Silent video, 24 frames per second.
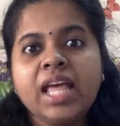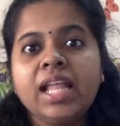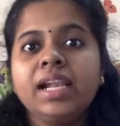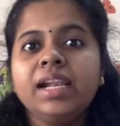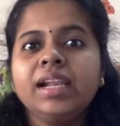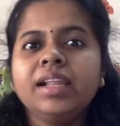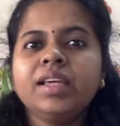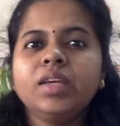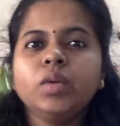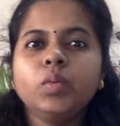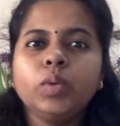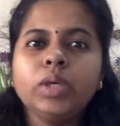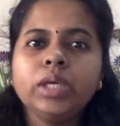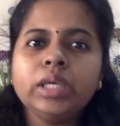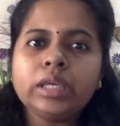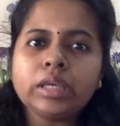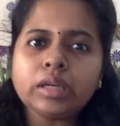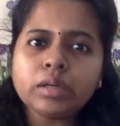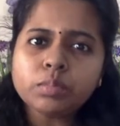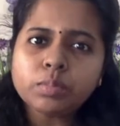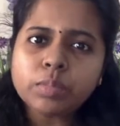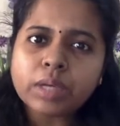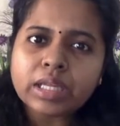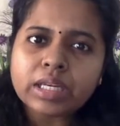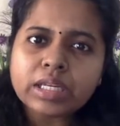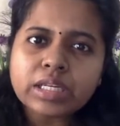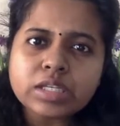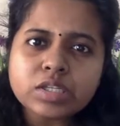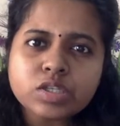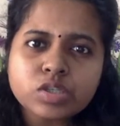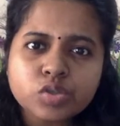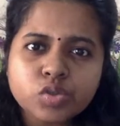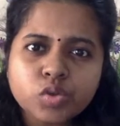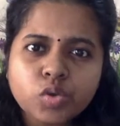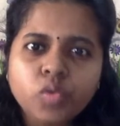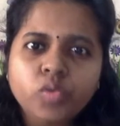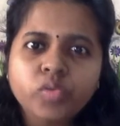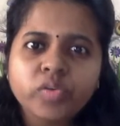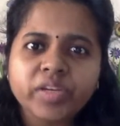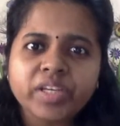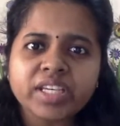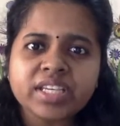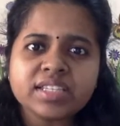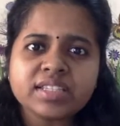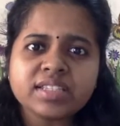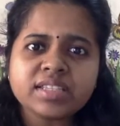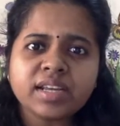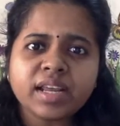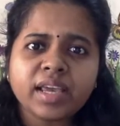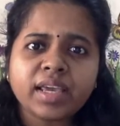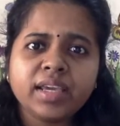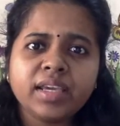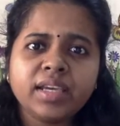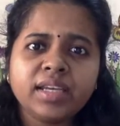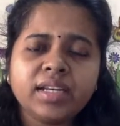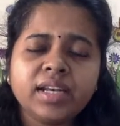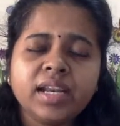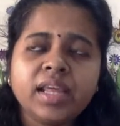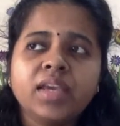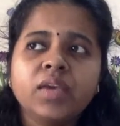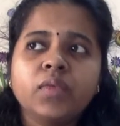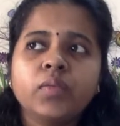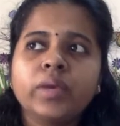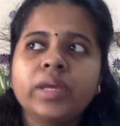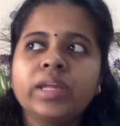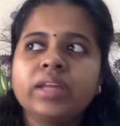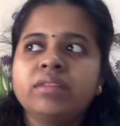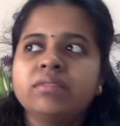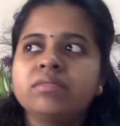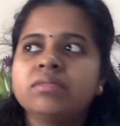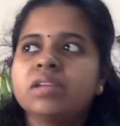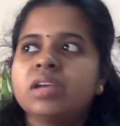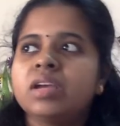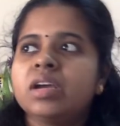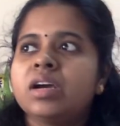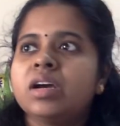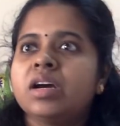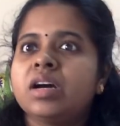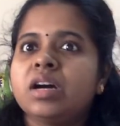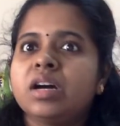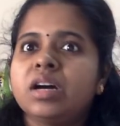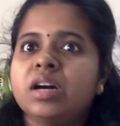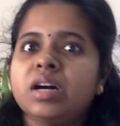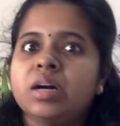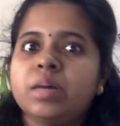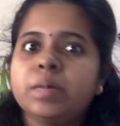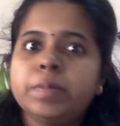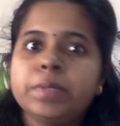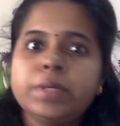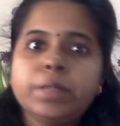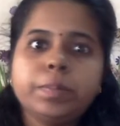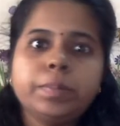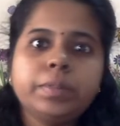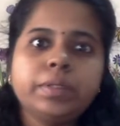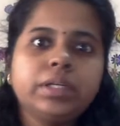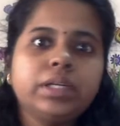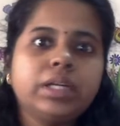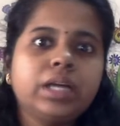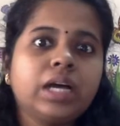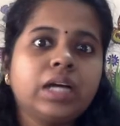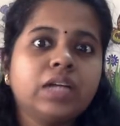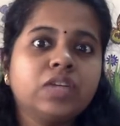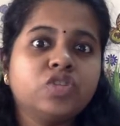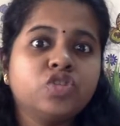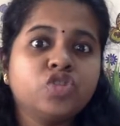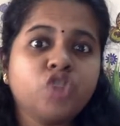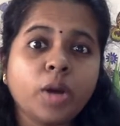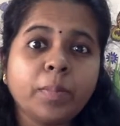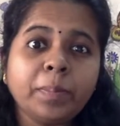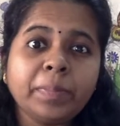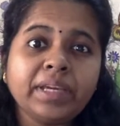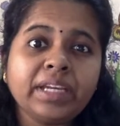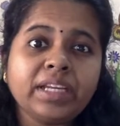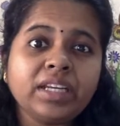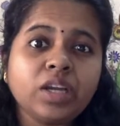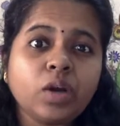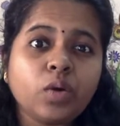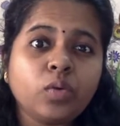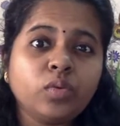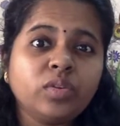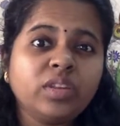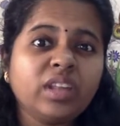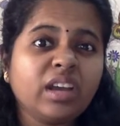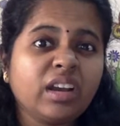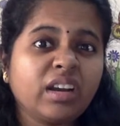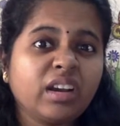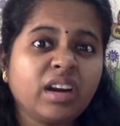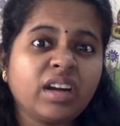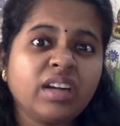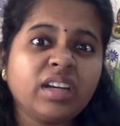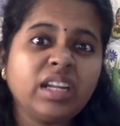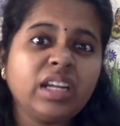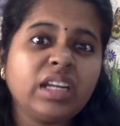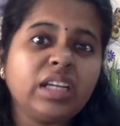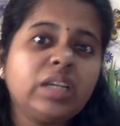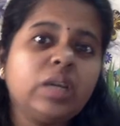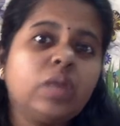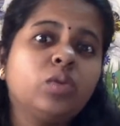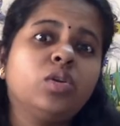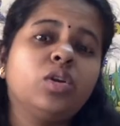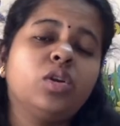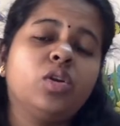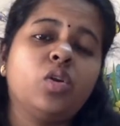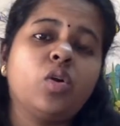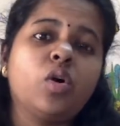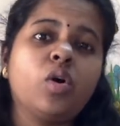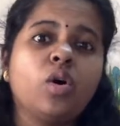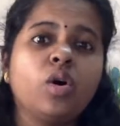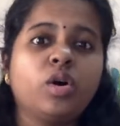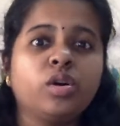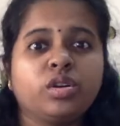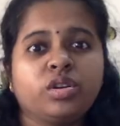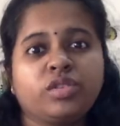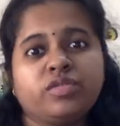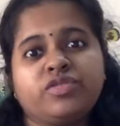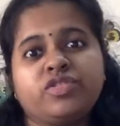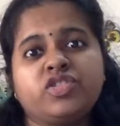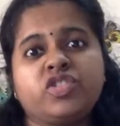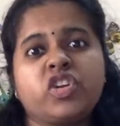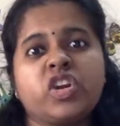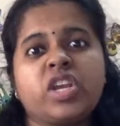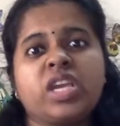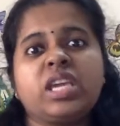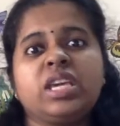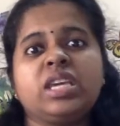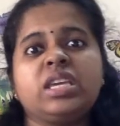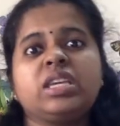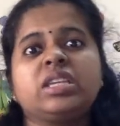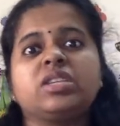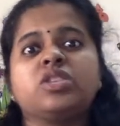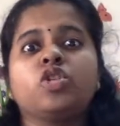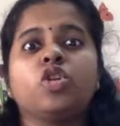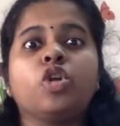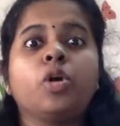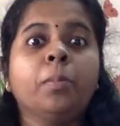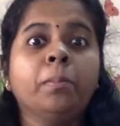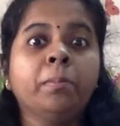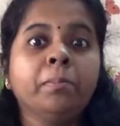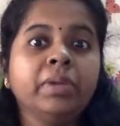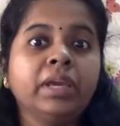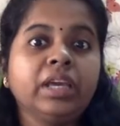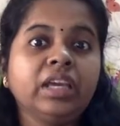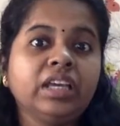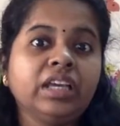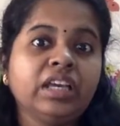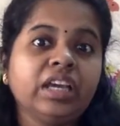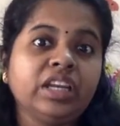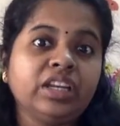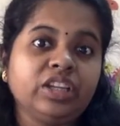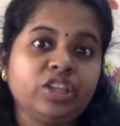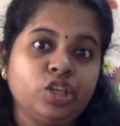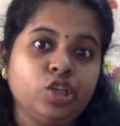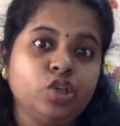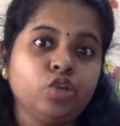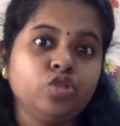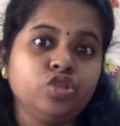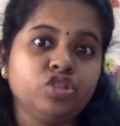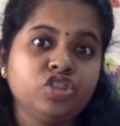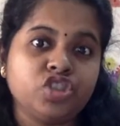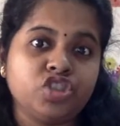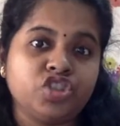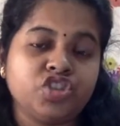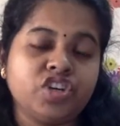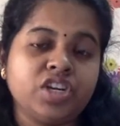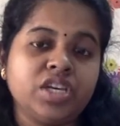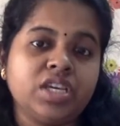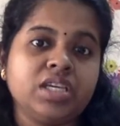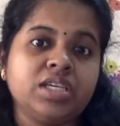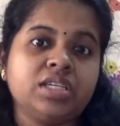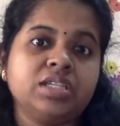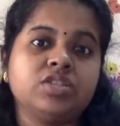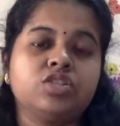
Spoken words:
Like, we hear many stories, right? Like, when people are chopping down, they're cutting down a lot of trees, big and huge trees.